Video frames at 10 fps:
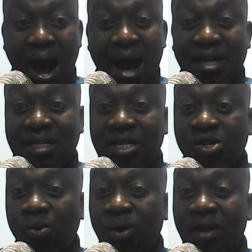I
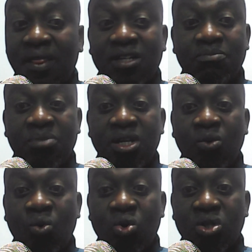didn't know where that
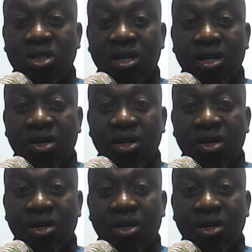being was.